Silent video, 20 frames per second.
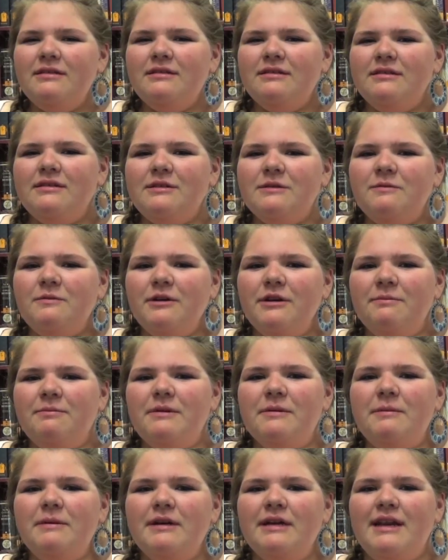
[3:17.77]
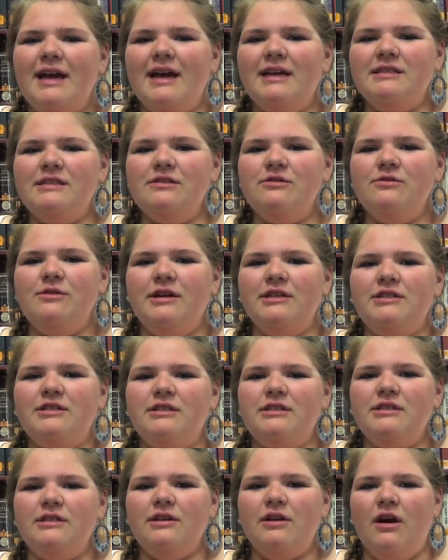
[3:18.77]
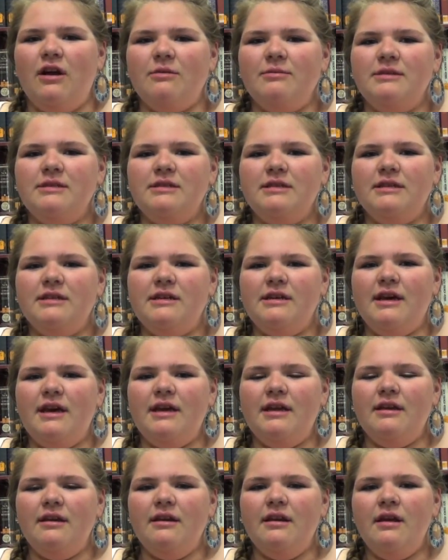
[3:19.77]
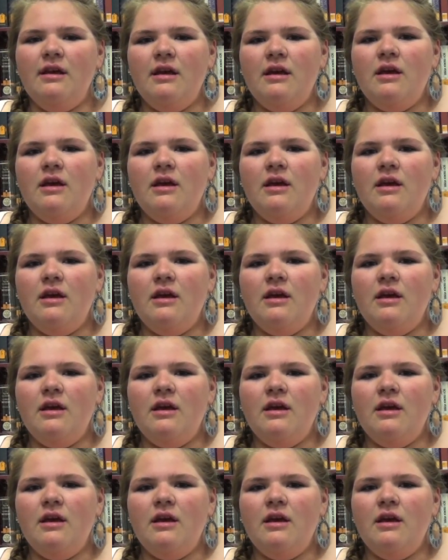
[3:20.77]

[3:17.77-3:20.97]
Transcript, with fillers: It's where people can ask you questions anonymously, and